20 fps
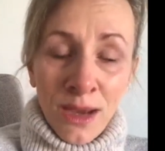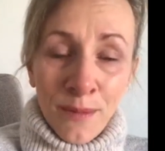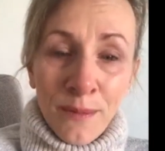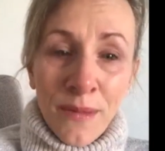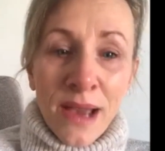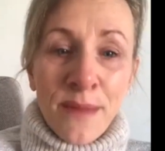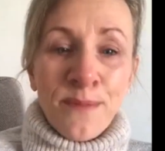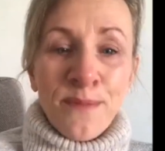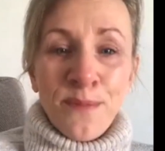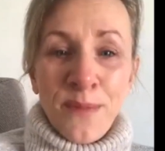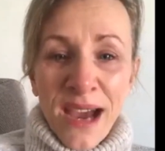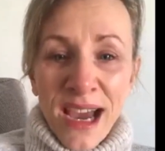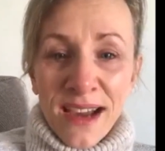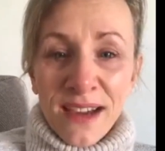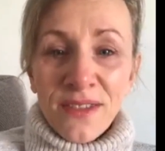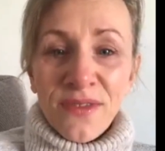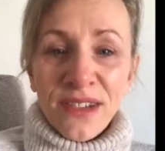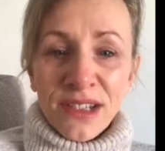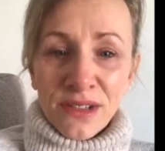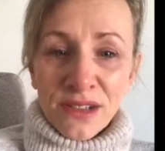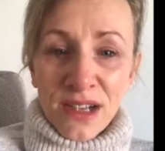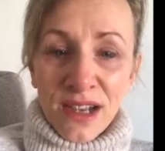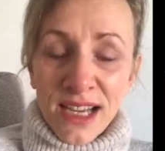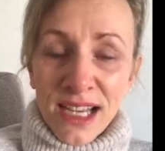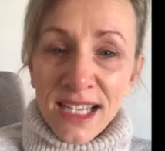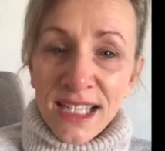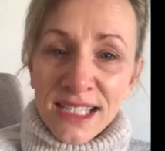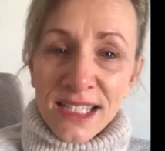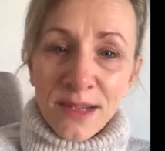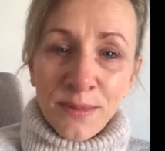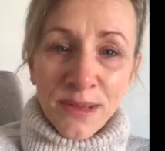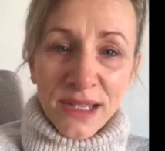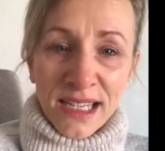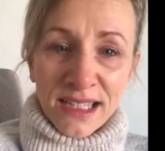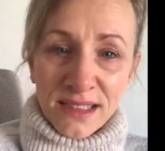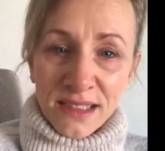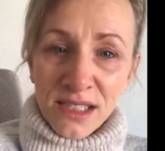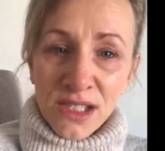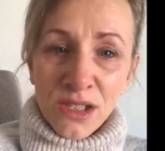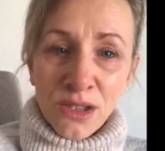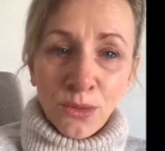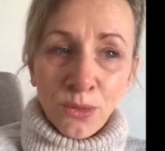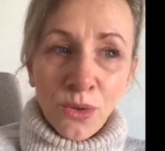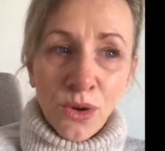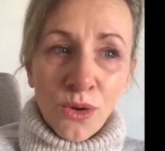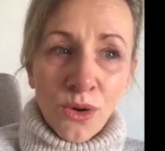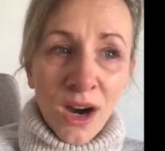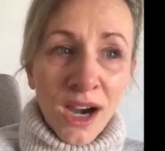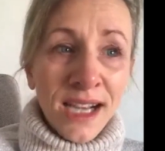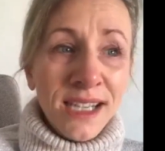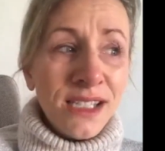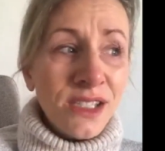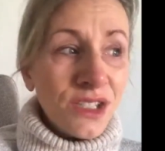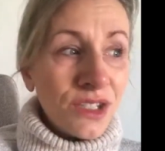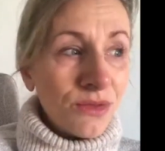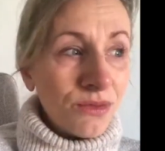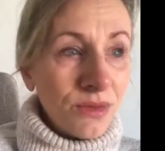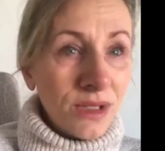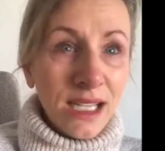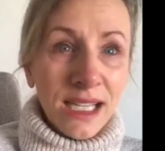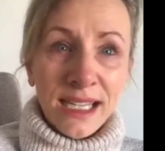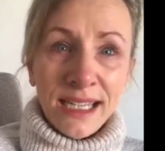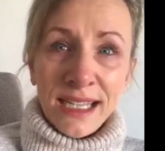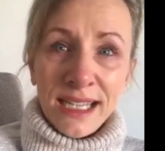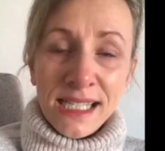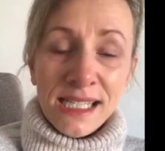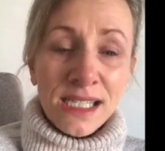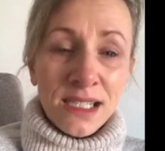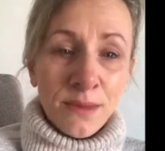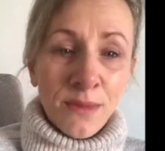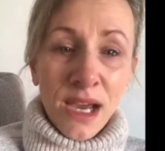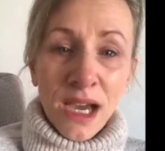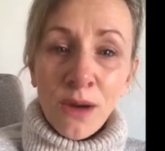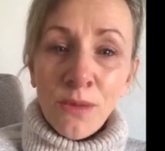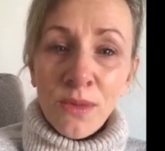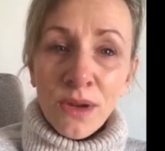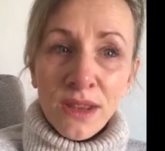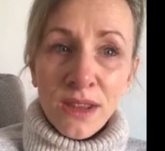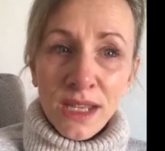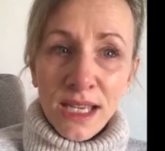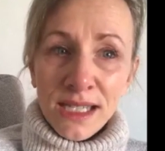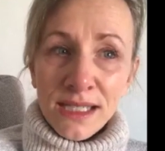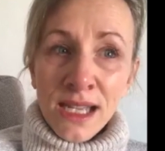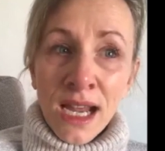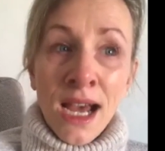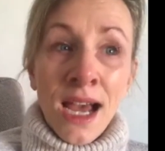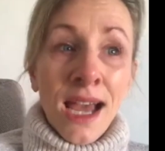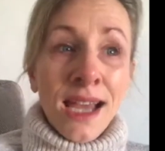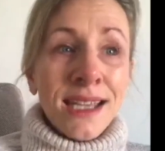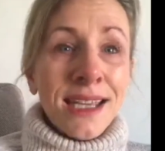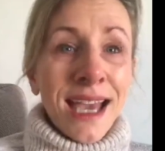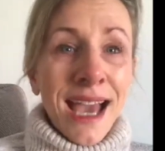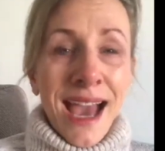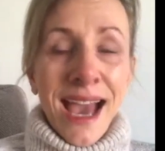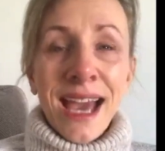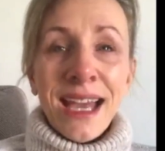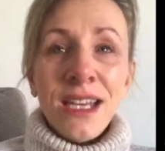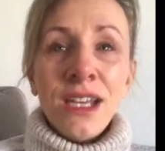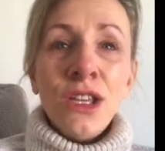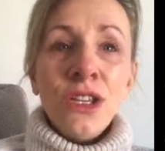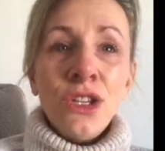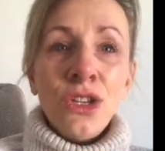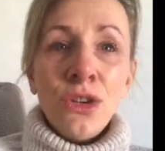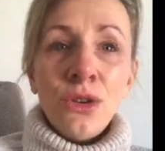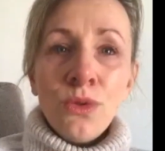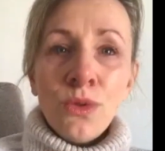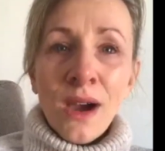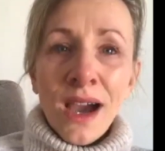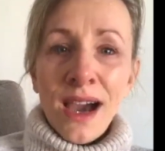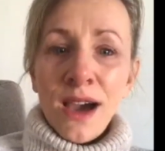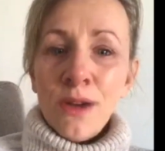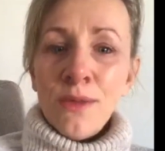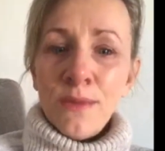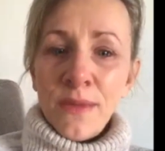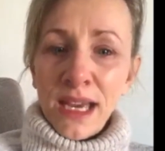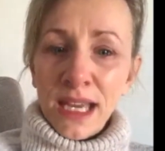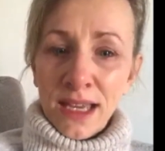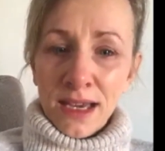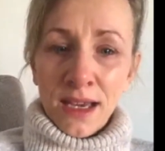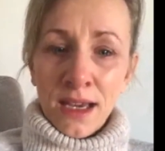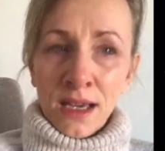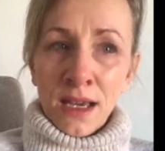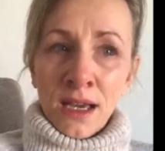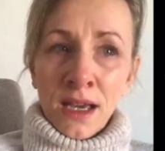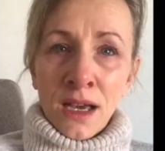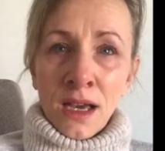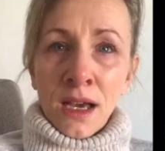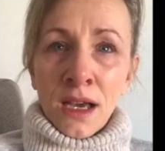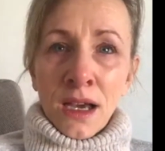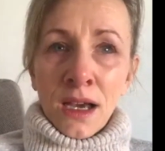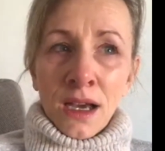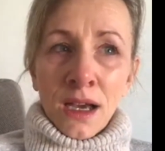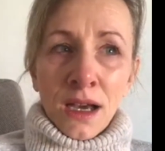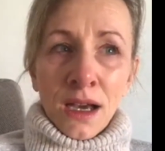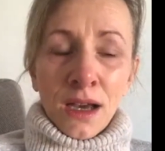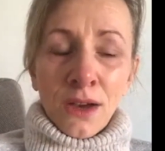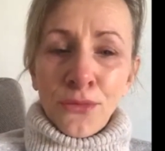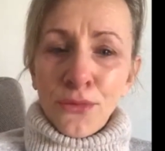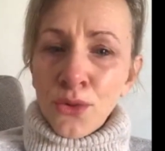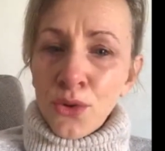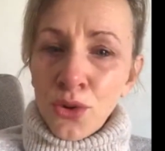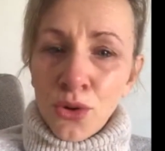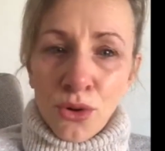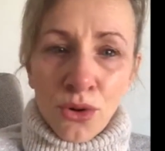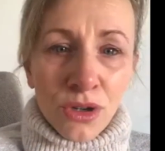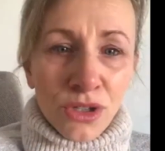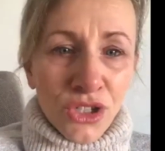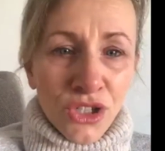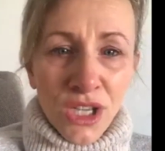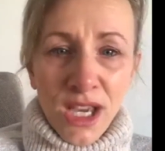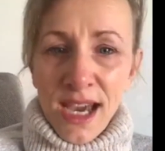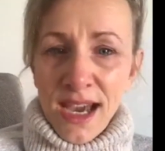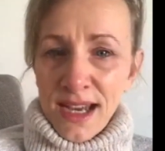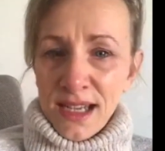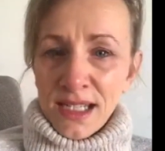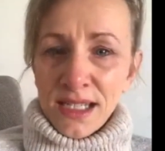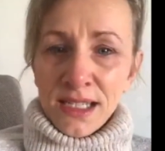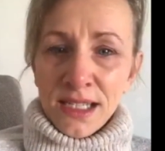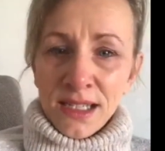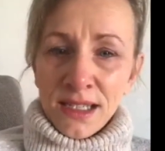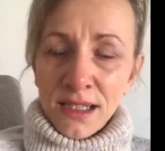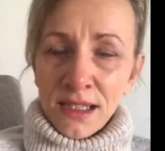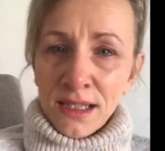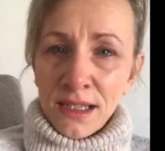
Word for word: My back feels like it's up against the wall. I just really need some help with this. Can you help me? Of course, yes.